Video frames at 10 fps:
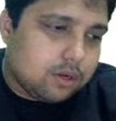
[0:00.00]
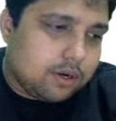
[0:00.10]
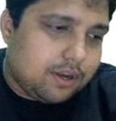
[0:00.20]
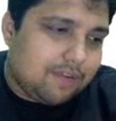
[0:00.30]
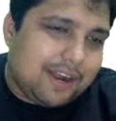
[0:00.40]

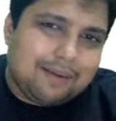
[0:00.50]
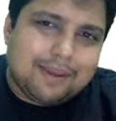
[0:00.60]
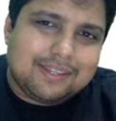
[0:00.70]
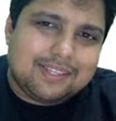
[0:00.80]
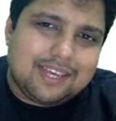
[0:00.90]
Divide
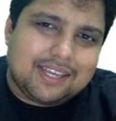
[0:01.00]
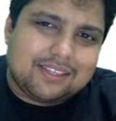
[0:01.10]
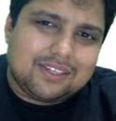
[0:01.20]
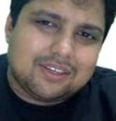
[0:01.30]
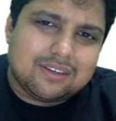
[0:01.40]
by
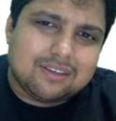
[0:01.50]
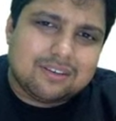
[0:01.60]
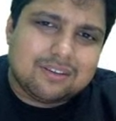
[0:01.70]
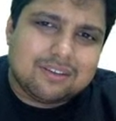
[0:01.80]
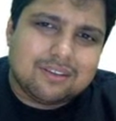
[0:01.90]
CH.
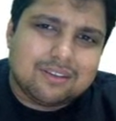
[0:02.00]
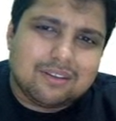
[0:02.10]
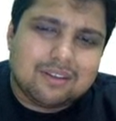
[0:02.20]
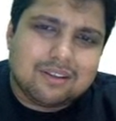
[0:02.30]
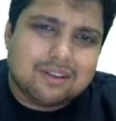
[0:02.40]

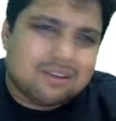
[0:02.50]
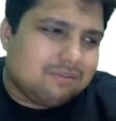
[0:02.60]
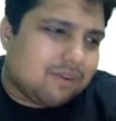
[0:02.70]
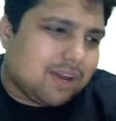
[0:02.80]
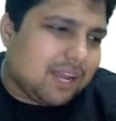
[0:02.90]

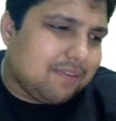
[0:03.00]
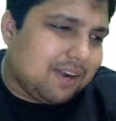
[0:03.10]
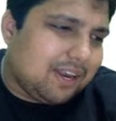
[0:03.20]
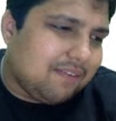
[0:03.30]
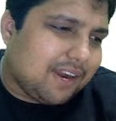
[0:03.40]
Why I
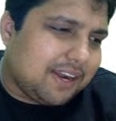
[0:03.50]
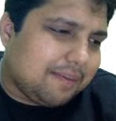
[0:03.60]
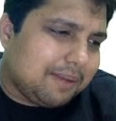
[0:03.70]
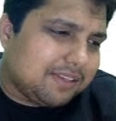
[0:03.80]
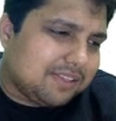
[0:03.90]
will divide it
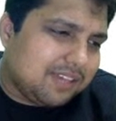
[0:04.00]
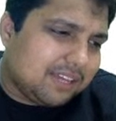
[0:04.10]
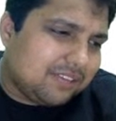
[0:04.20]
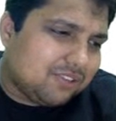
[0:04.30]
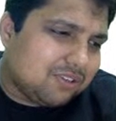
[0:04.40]
by
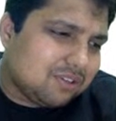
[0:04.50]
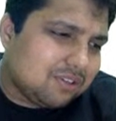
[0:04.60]
CH?